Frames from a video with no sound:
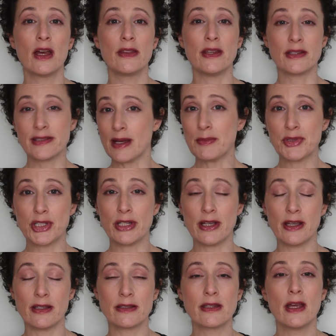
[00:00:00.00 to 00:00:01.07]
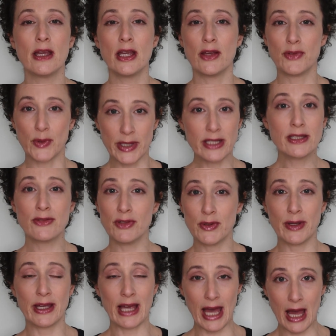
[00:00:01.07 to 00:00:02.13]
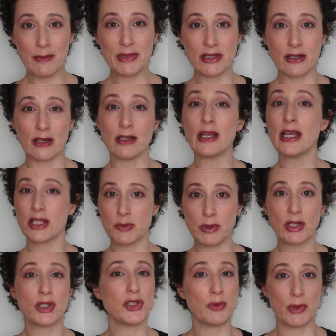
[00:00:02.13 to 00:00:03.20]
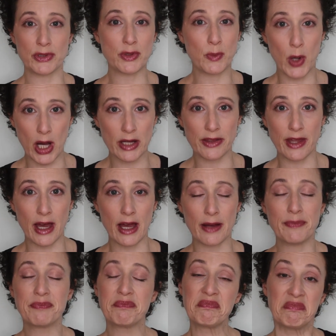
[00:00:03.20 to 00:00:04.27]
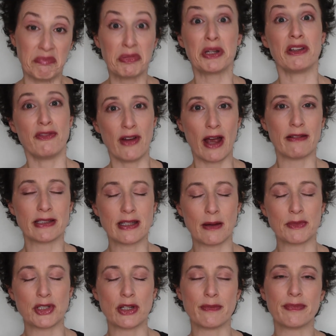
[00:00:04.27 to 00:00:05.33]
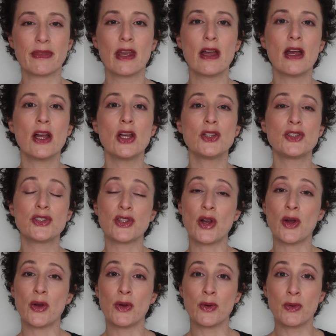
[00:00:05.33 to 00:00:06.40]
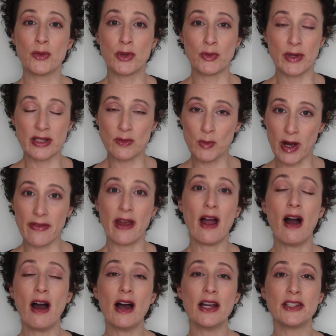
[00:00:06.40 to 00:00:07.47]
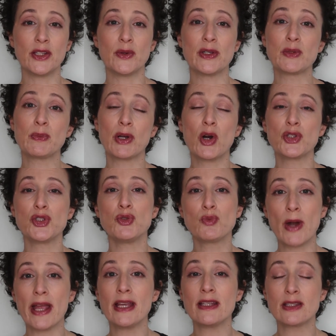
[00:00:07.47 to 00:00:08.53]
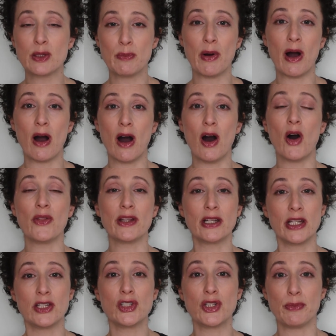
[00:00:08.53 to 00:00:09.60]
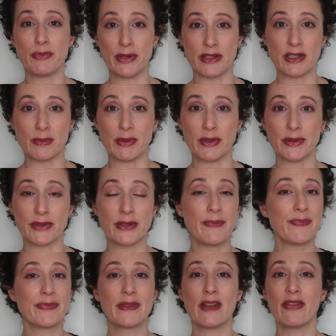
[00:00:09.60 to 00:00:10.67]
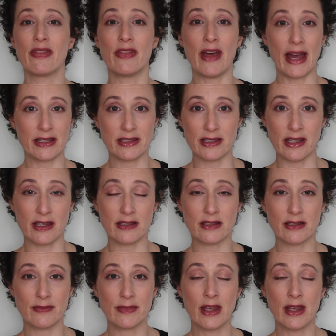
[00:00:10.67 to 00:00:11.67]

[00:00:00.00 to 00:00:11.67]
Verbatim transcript: The assumption is if you're interviewing at Amazon, it's because you want to work there. Pretty fair assumption. So the reason why they hire you is because you raise the bar on the leadership principles. That's it.